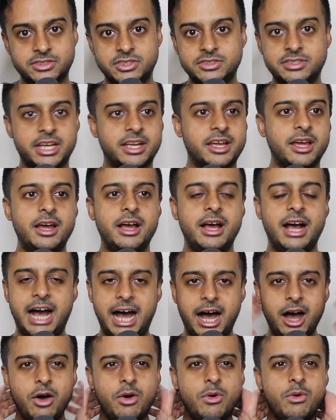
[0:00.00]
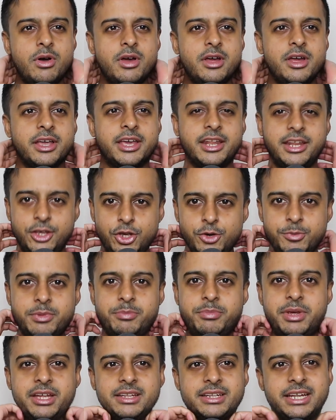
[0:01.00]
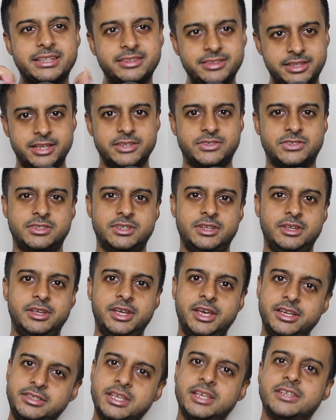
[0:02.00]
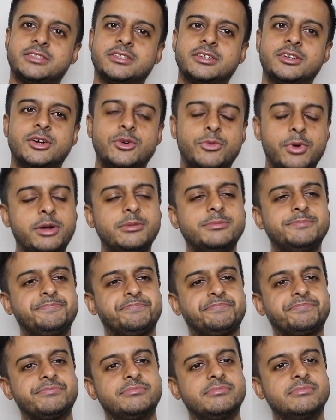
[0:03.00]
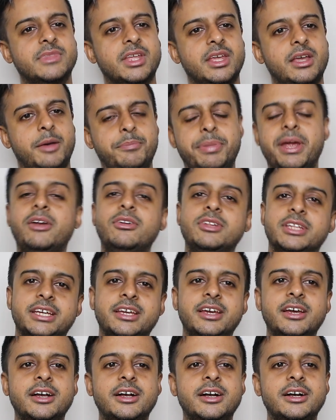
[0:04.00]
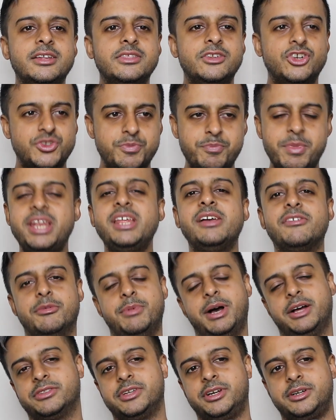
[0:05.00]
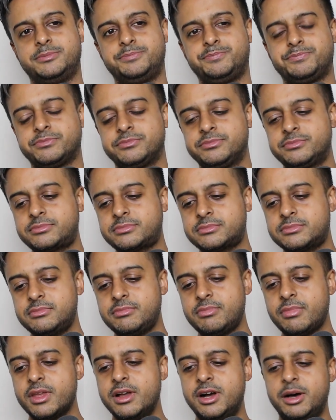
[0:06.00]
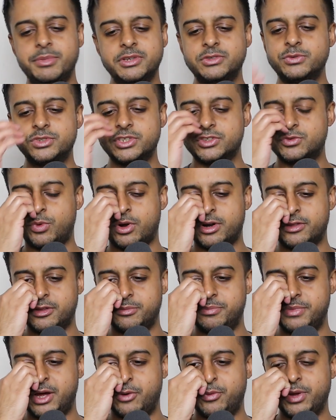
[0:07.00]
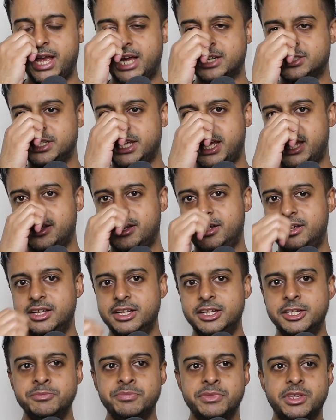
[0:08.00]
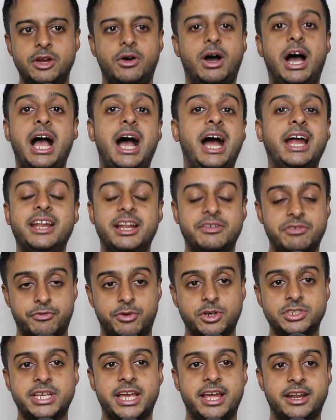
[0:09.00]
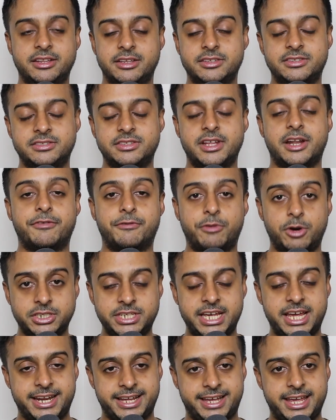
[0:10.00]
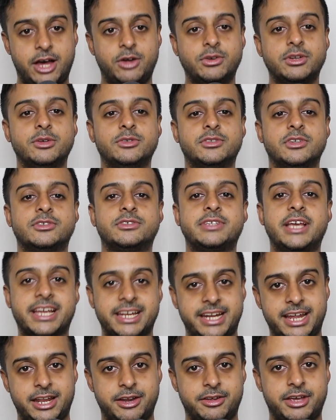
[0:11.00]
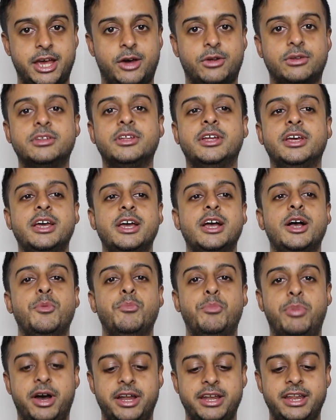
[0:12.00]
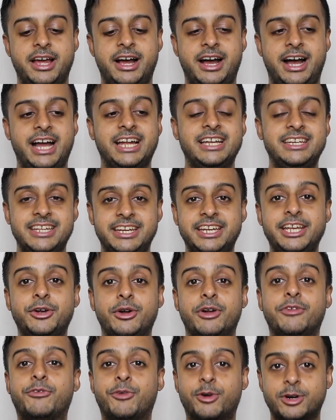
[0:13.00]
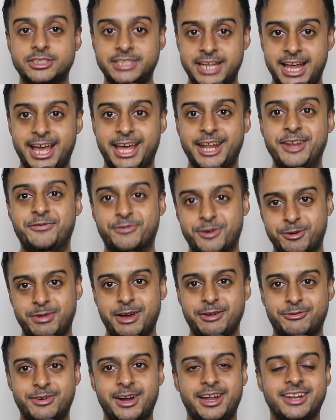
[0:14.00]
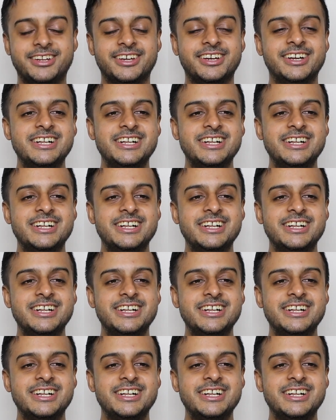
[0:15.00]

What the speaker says: She's like, how can a human being like this exist? Well, apparently there's many of them out there. This was just one of them that we actually had I didn't have a firsthand, this is not a firsthand account, it was a secondhand account, but I did hear it firsthand from my friend.